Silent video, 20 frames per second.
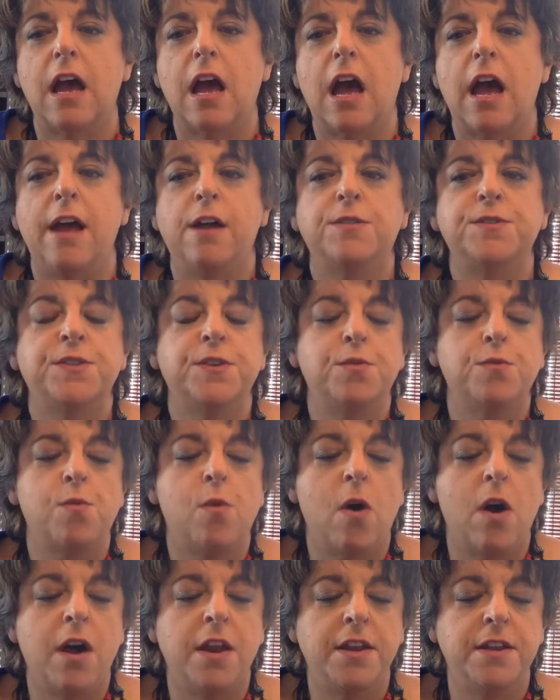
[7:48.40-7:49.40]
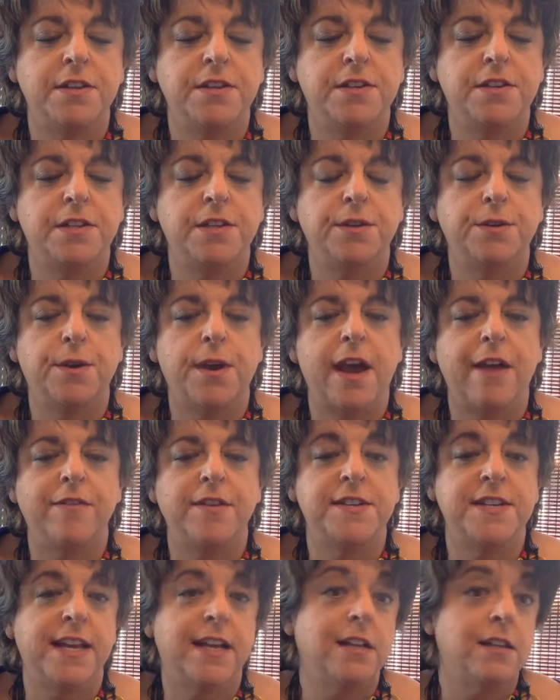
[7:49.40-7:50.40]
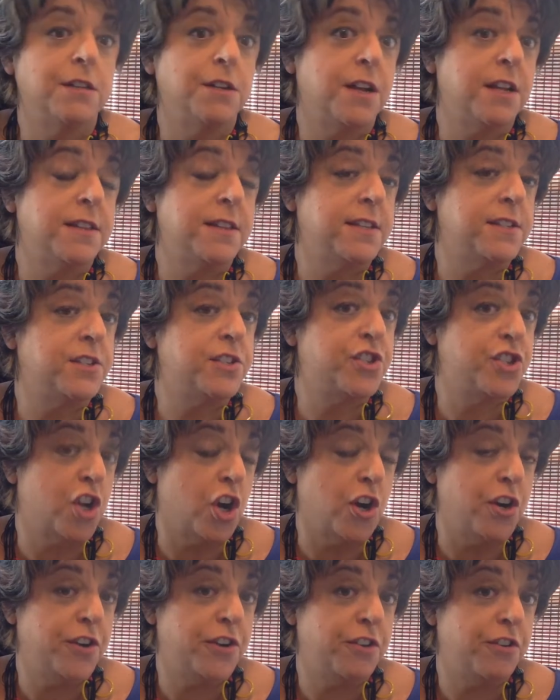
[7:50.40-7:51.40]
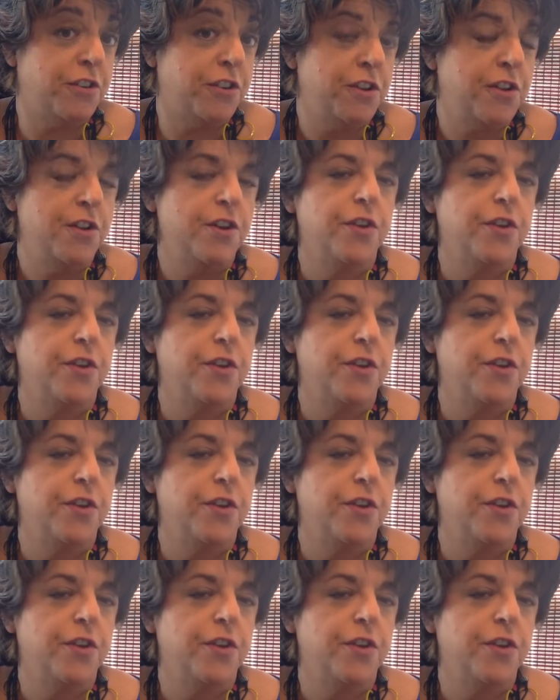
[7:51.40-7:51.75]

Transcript: I also wanted to have you take a look at this chart.